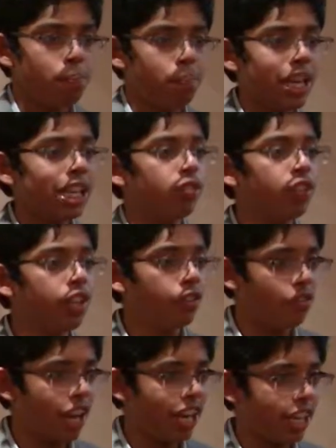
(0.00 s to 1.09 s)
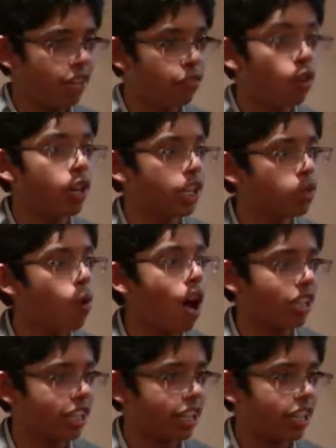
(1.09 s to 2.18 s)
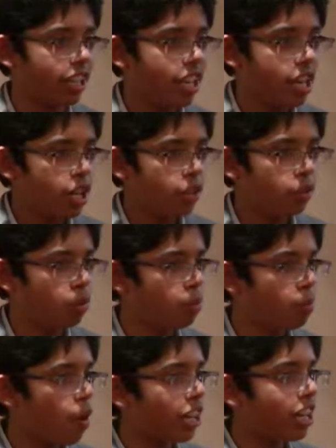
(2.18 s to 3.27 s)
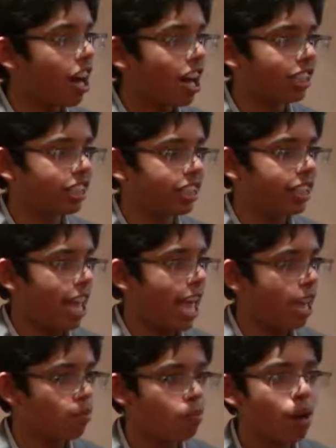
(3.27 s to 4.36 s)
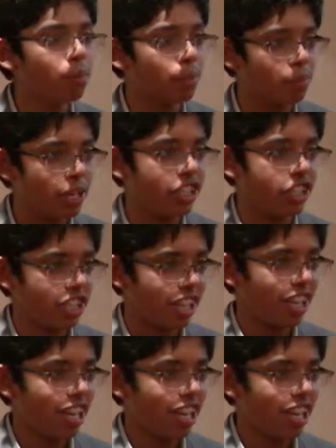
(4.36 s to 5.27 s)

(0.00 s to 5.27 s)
Peacefully fighting for equality through boycotts and public preaching.